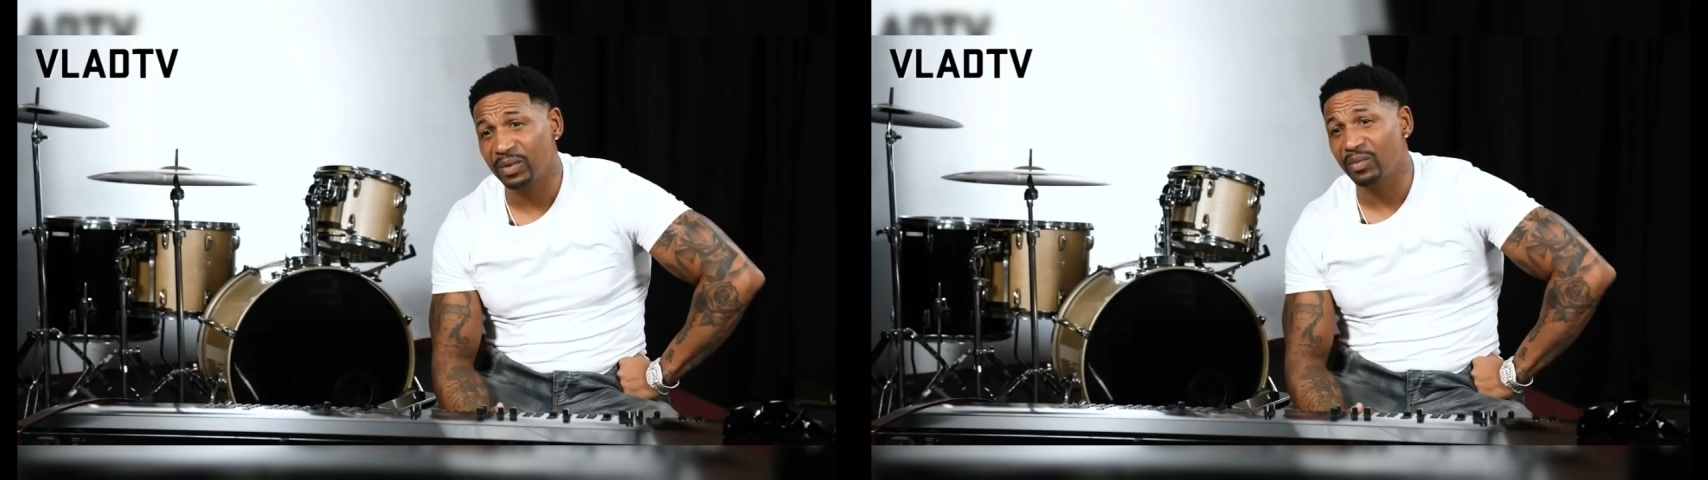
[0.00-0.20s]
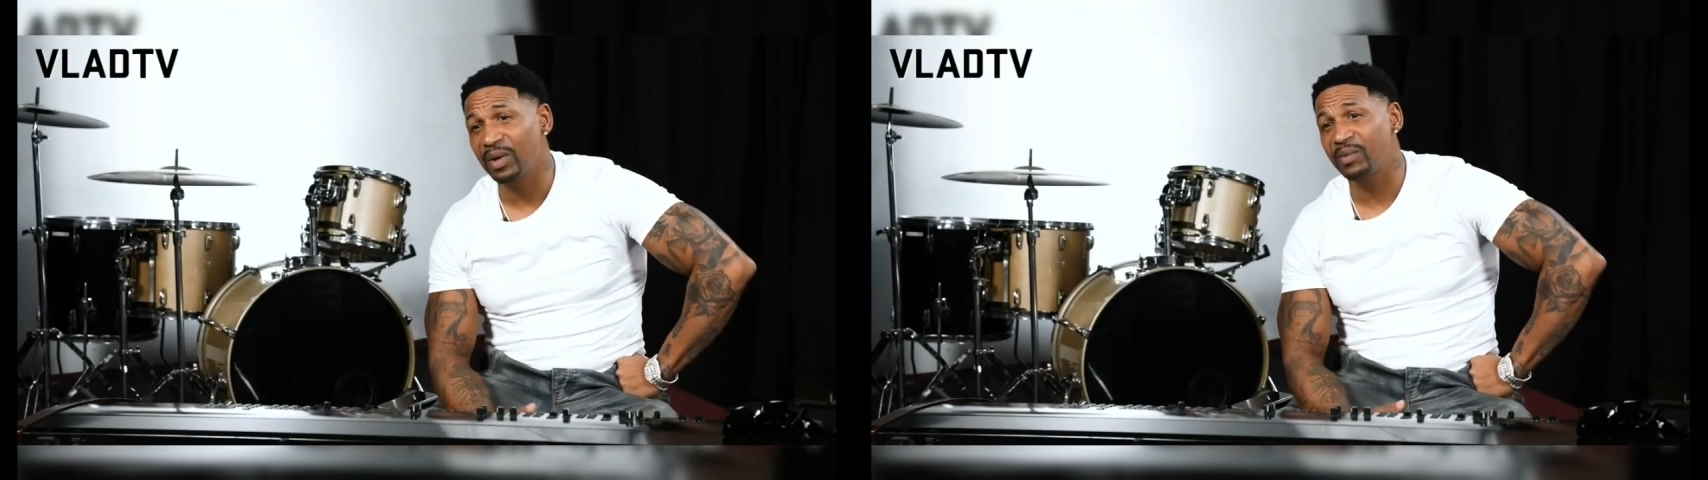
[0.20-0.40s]

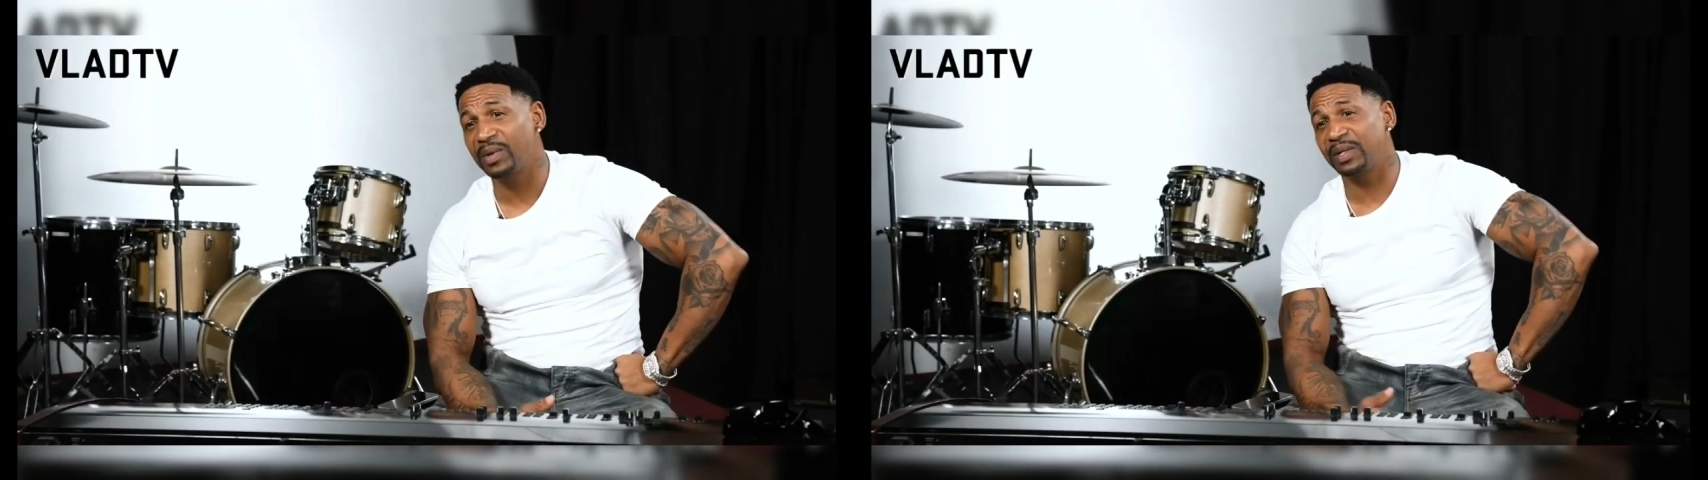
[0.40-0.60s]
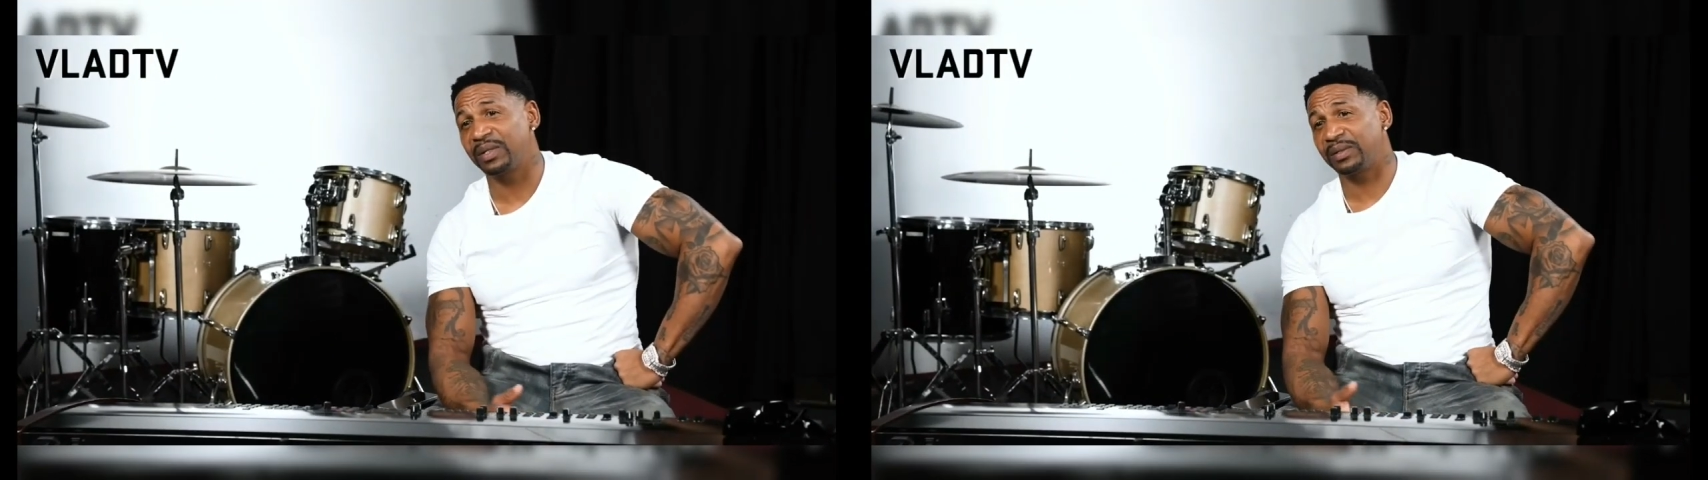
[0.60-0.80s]

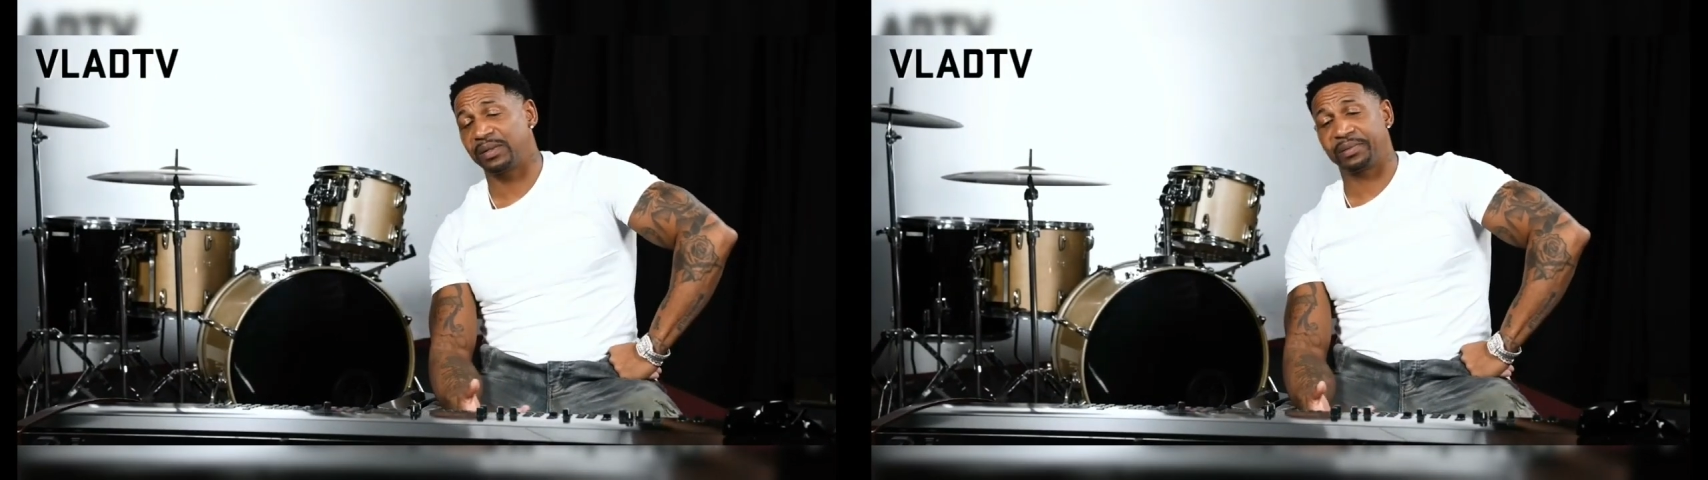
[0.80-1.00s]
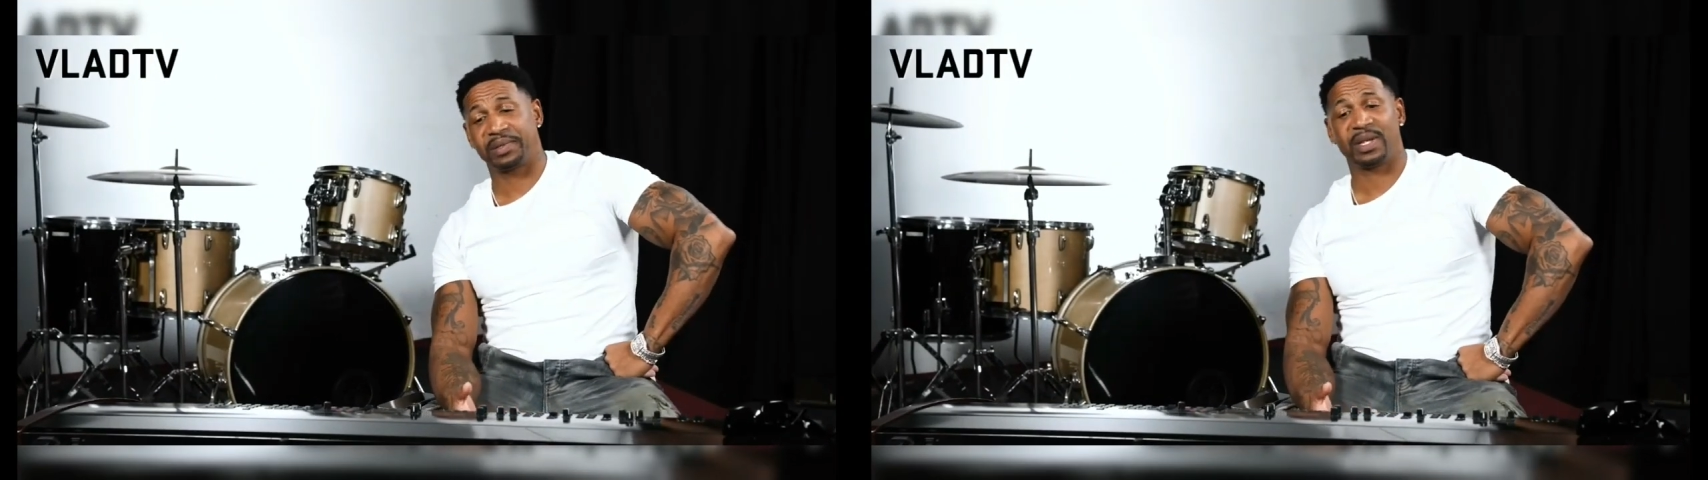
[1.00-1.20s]
signatures
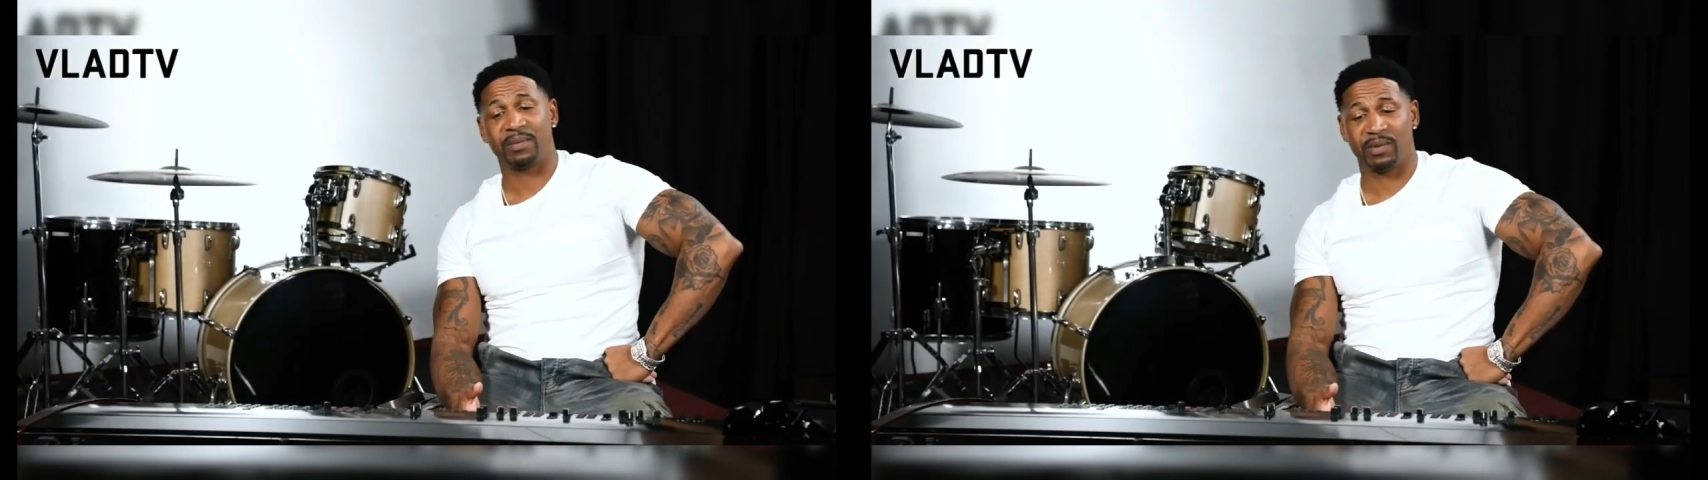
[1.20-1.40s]
has gone